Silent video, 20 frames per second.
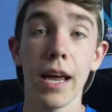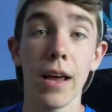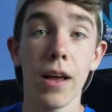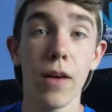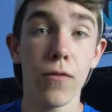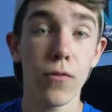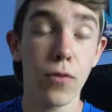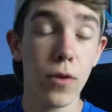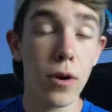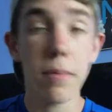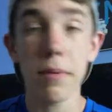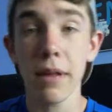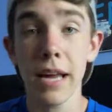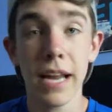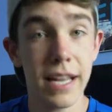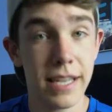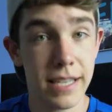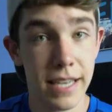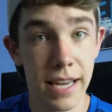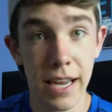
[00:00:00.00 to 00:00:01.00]
for a
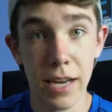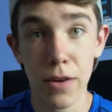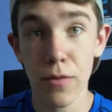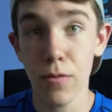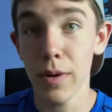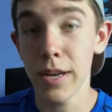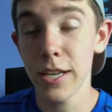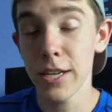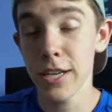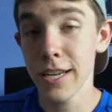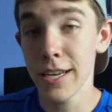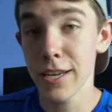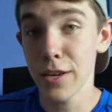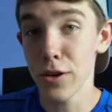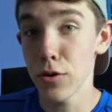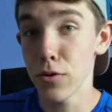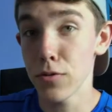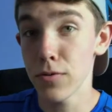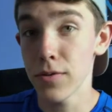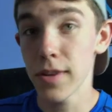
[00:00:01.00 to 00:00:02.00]
planted tank, which he
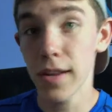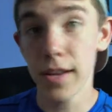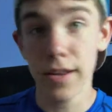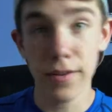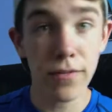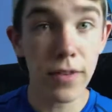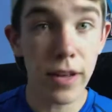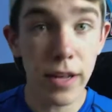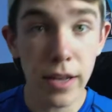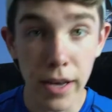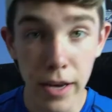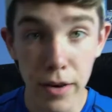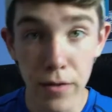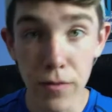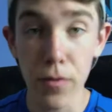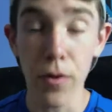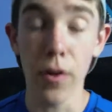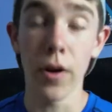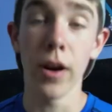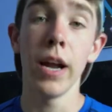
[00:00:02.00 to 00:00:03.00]
used a floodlight
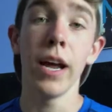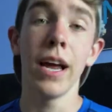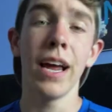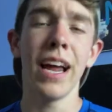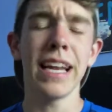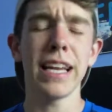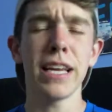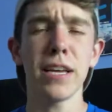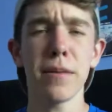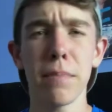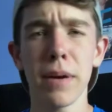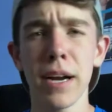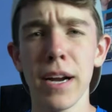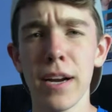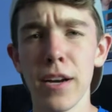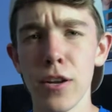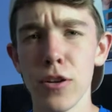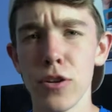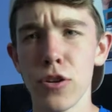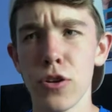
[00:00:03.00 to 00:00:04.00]
for. And he compared
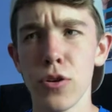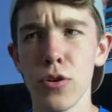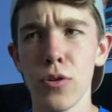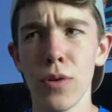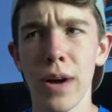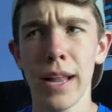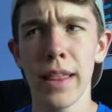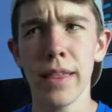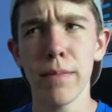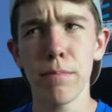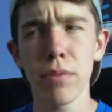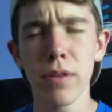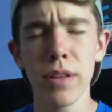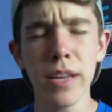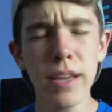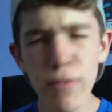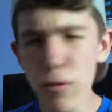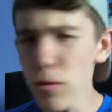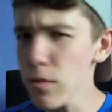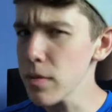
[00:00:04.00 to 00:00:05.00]
it to, I
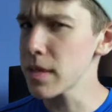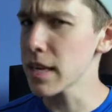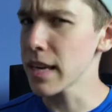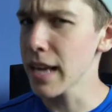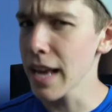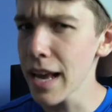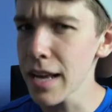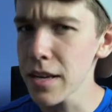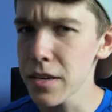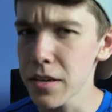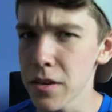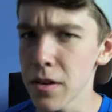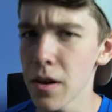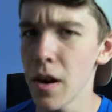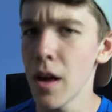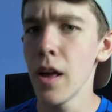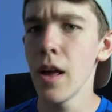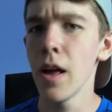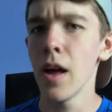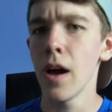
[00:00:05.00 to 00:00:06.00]
believe it was a Kessel.
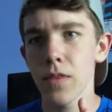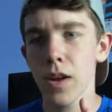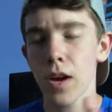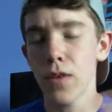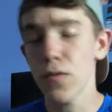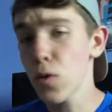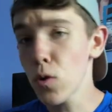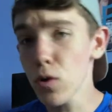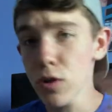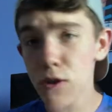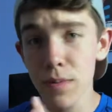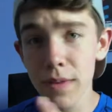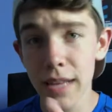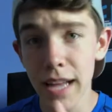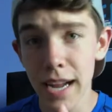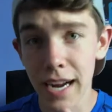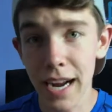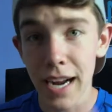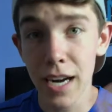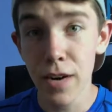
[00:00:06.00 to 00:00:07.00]
Of course, with
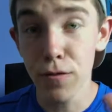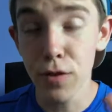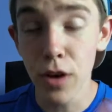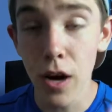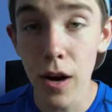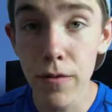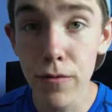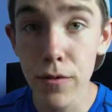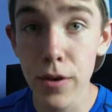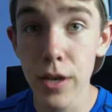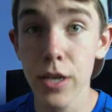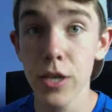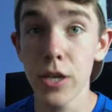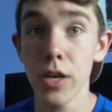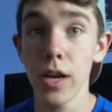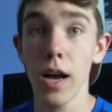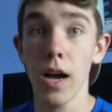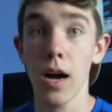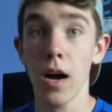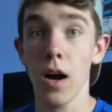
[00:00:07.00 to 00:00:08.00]
that kind of coverage,
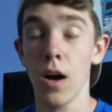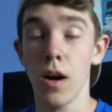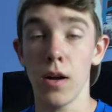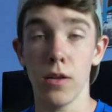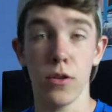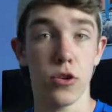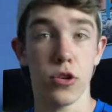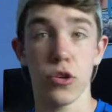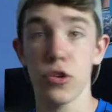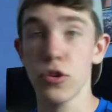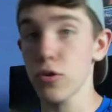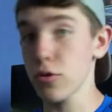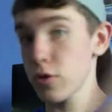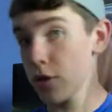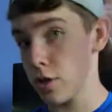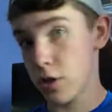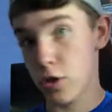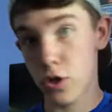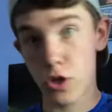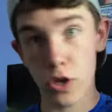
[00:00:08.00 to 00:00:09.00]
the
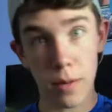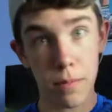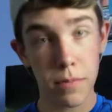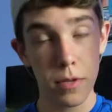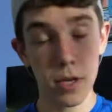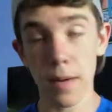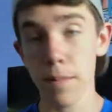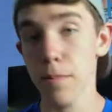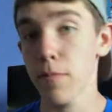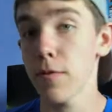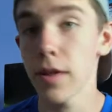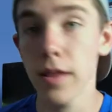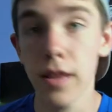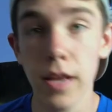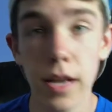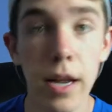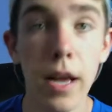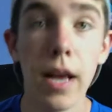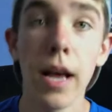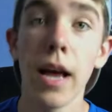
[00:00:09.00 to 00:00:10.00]
searches jumped up with
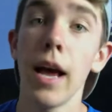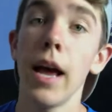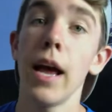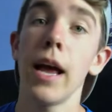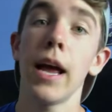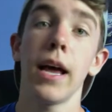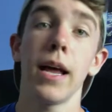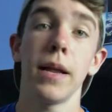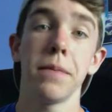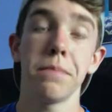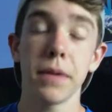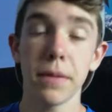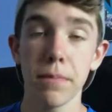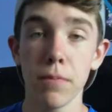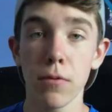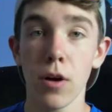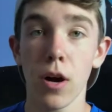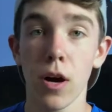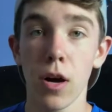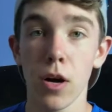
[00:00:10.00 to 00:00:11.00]
it, and
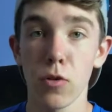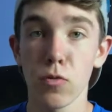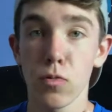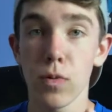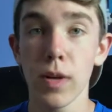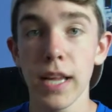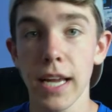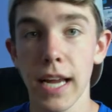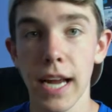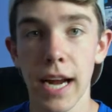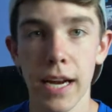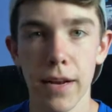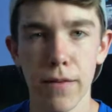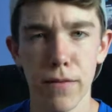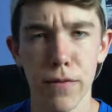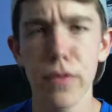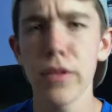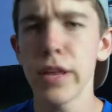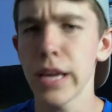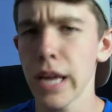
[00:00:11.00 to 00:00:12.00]
people are really kind of
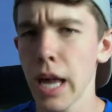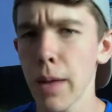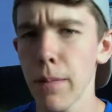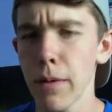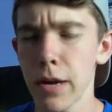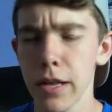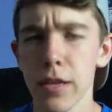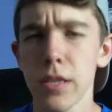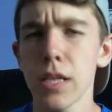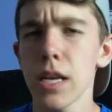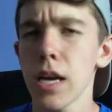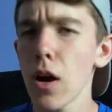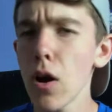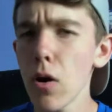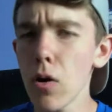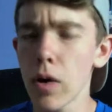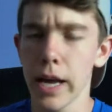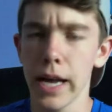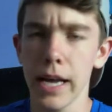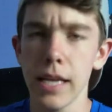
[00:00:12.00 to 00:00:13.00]
thinking about this, like,
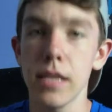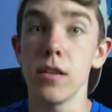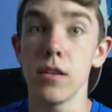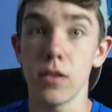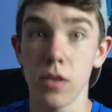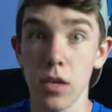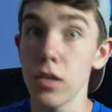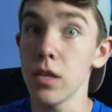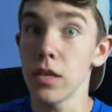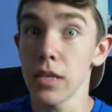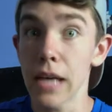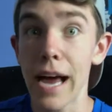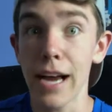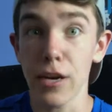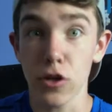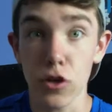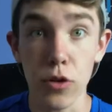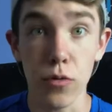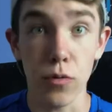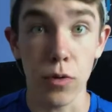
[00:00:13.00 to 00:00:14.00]
okay, does this
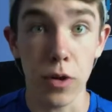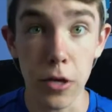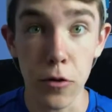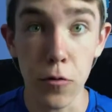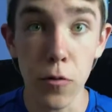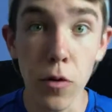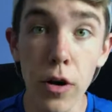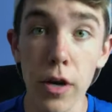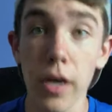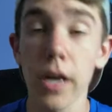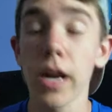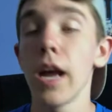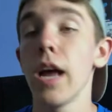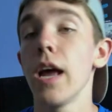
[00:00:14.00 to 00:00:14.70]
actually really work?